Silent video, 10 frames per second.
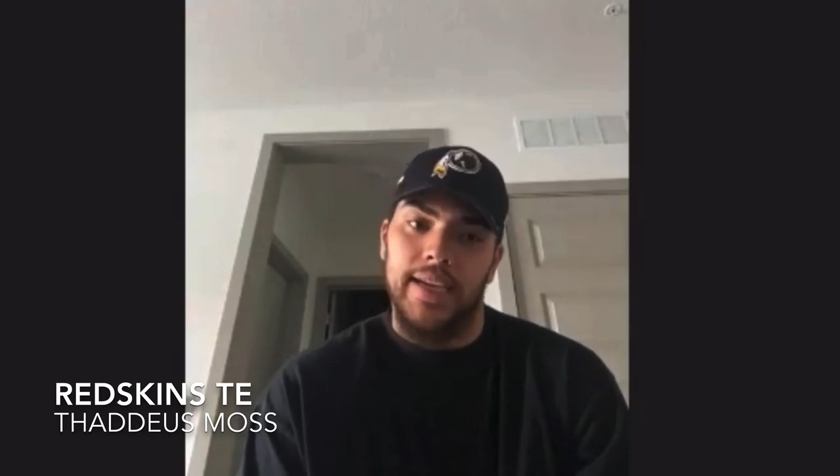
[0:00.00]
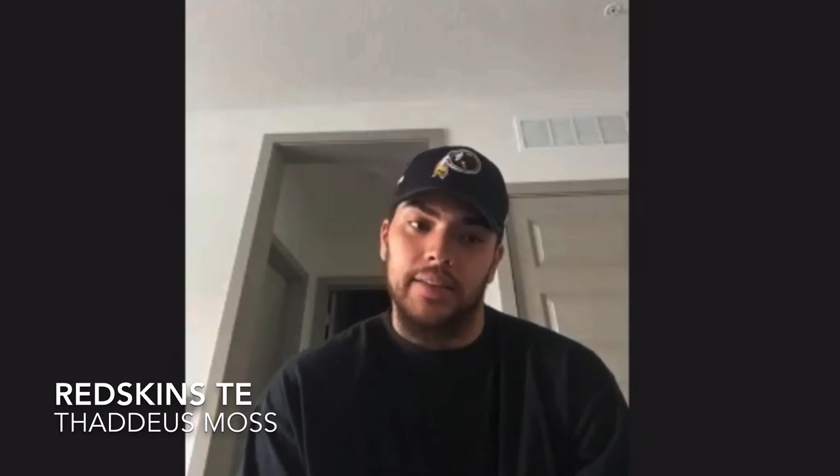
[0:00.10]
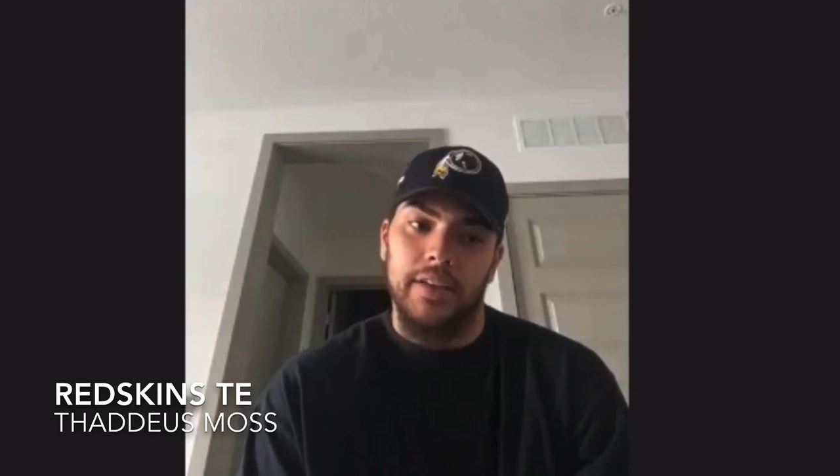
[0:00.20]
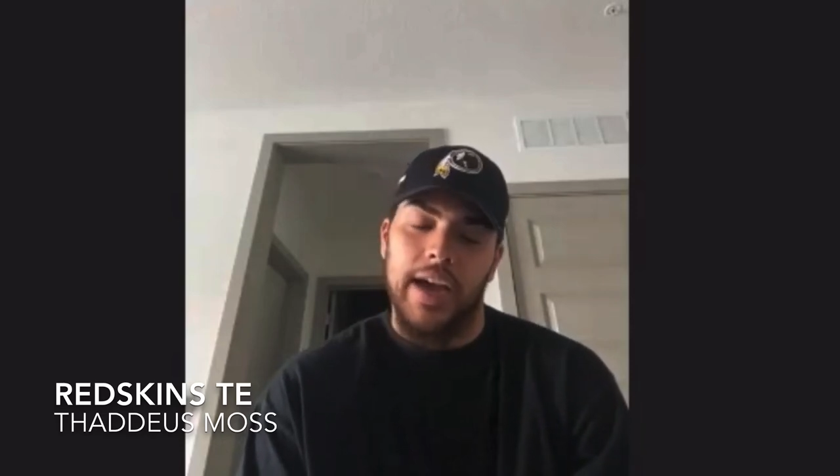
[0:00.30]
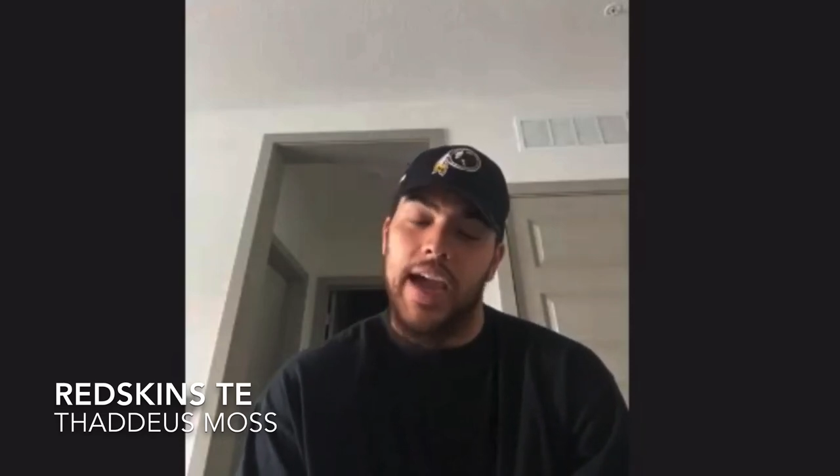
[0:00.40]
or
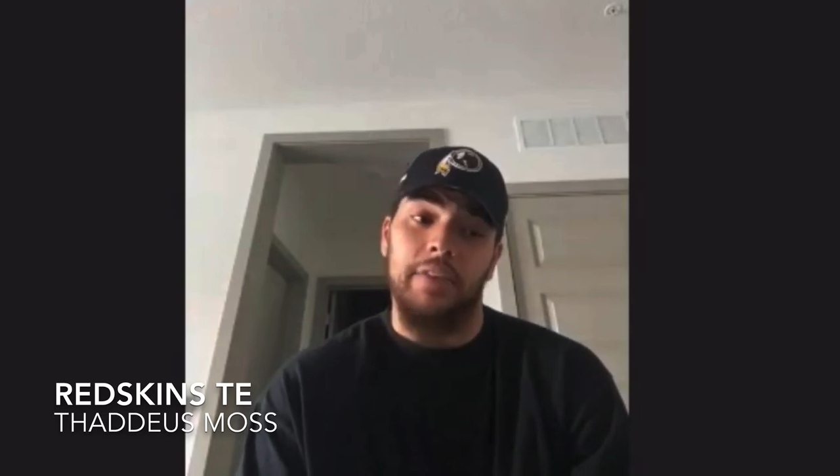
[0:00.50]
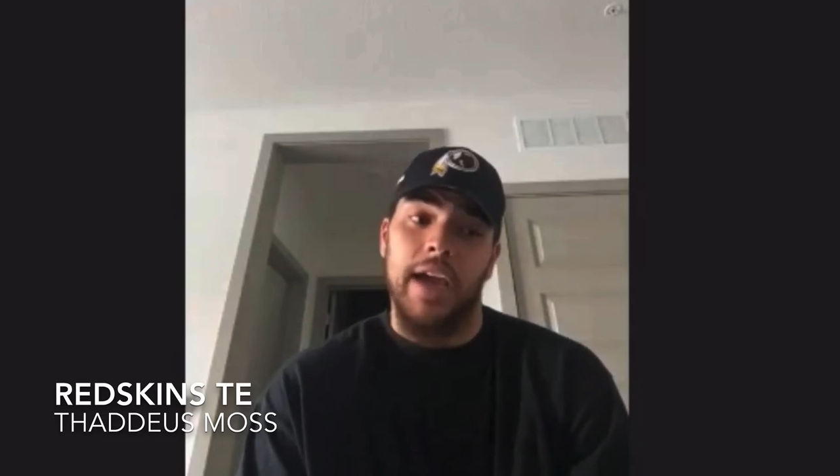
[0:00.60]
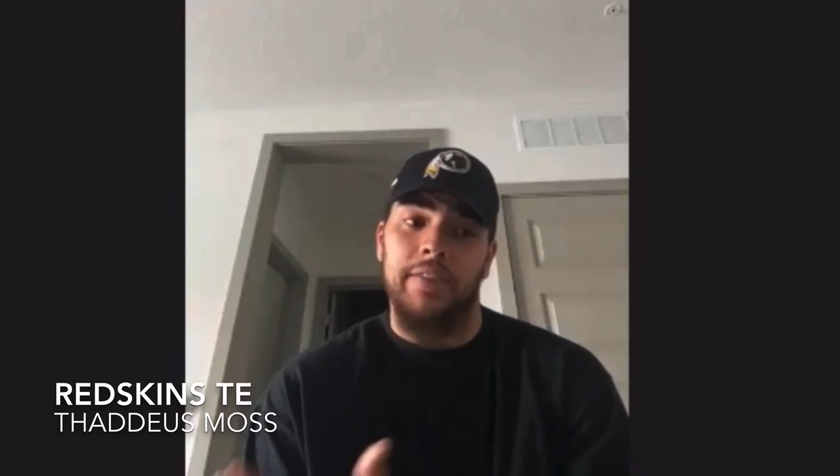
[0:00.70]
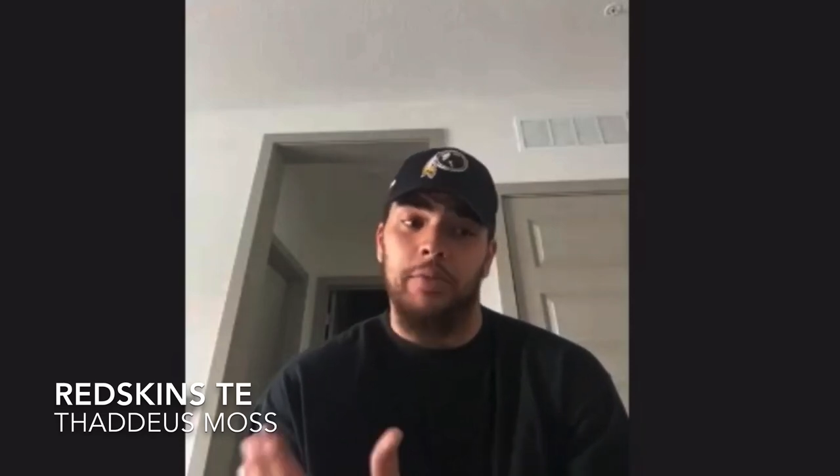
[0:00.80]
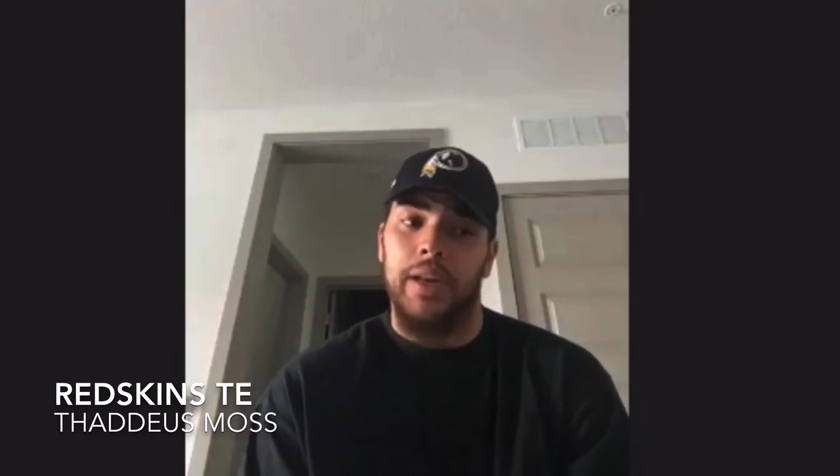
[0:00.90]
I haven't, I
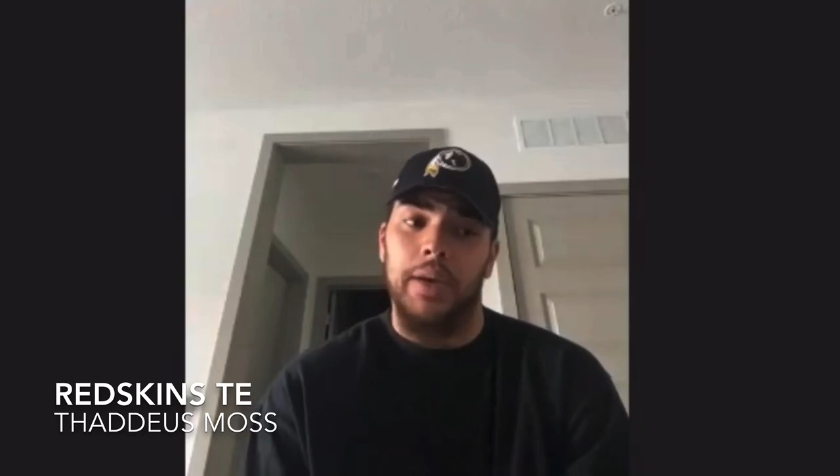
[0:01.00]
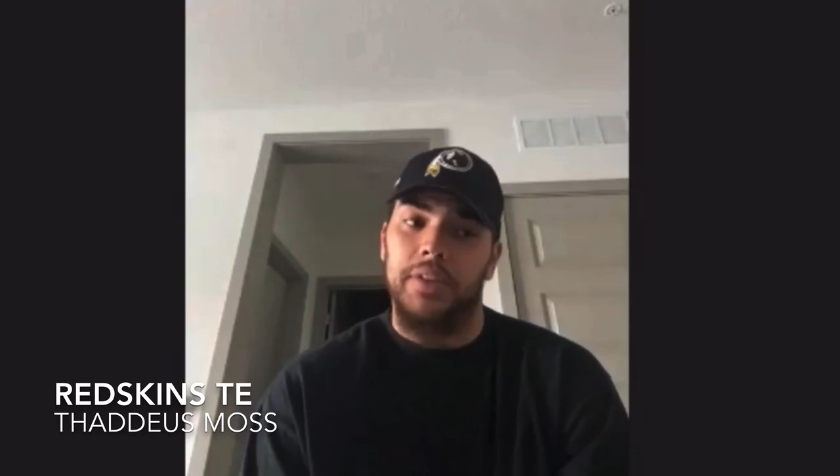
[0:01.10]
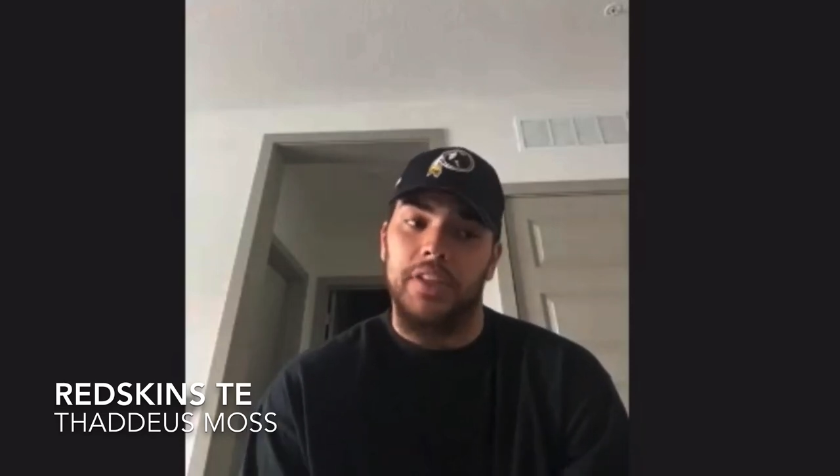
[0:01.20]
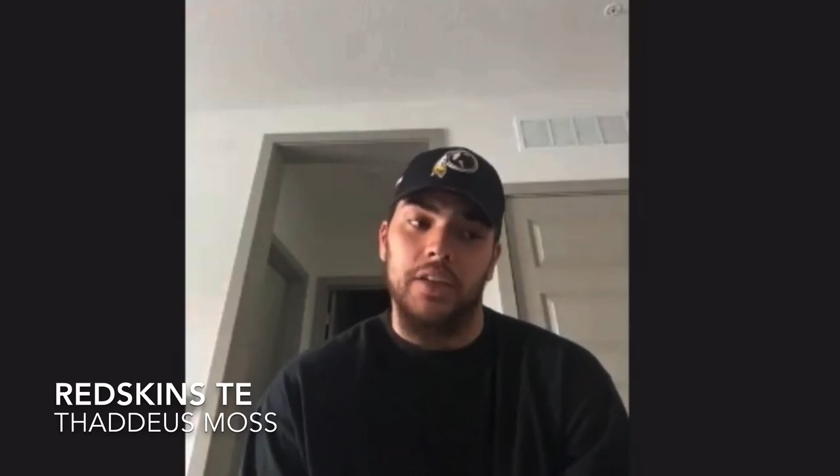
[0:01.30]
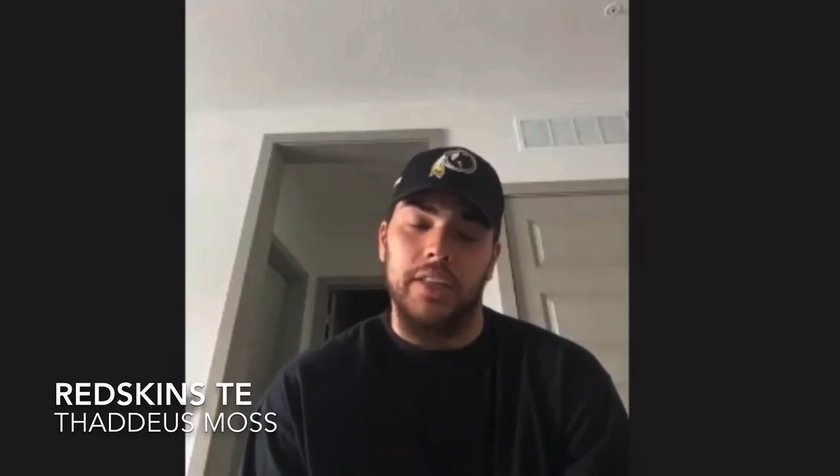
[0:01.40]
haven't been able to
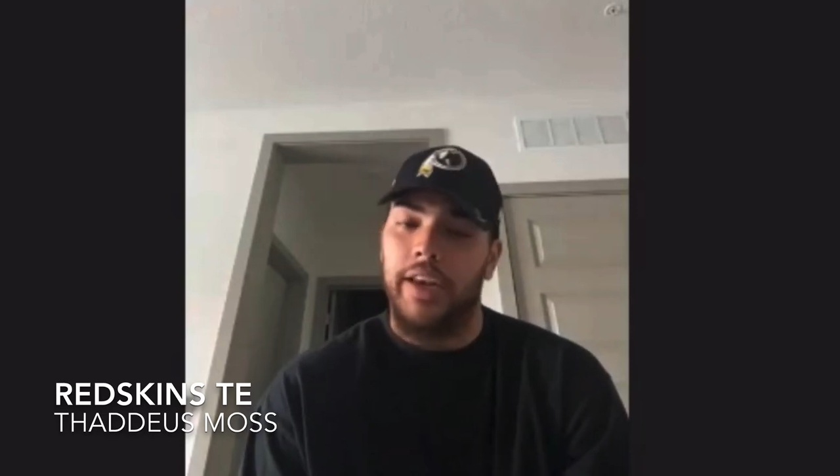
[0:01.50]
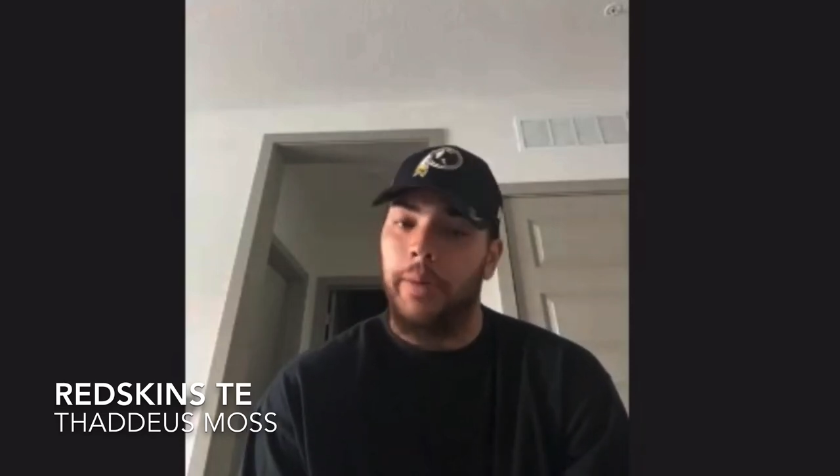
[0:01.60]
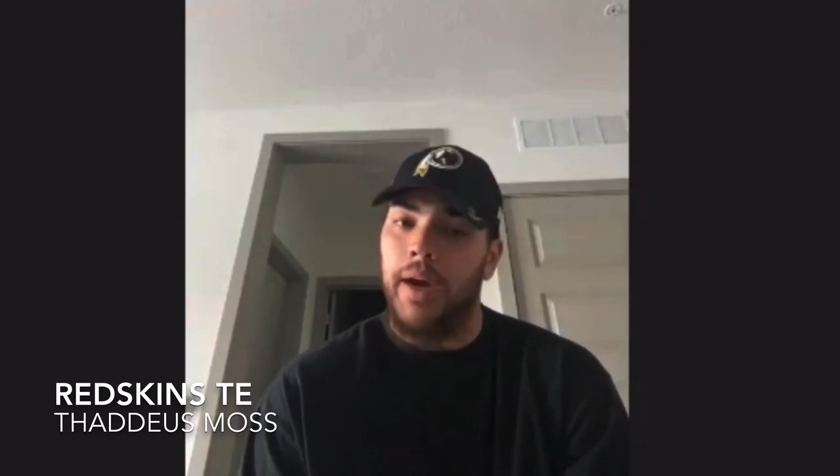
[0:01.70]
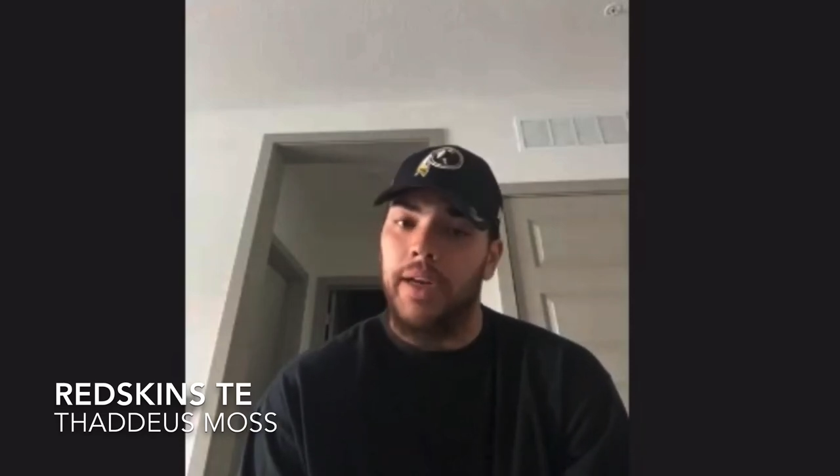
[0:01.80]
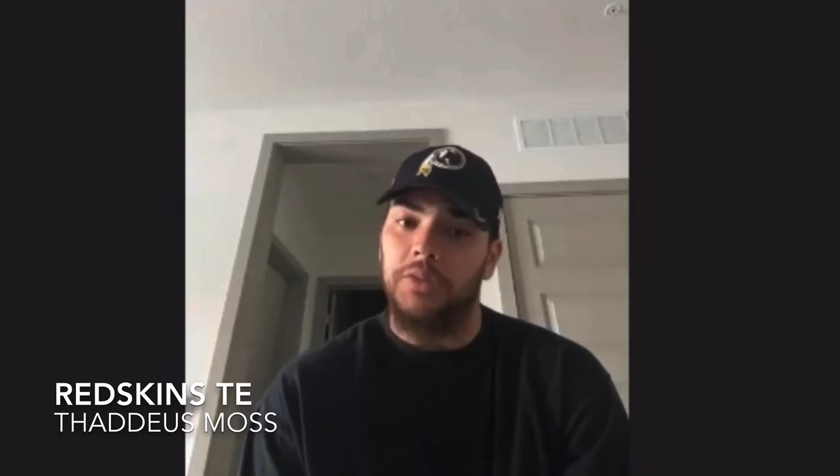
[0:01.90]
talk to anybody, speak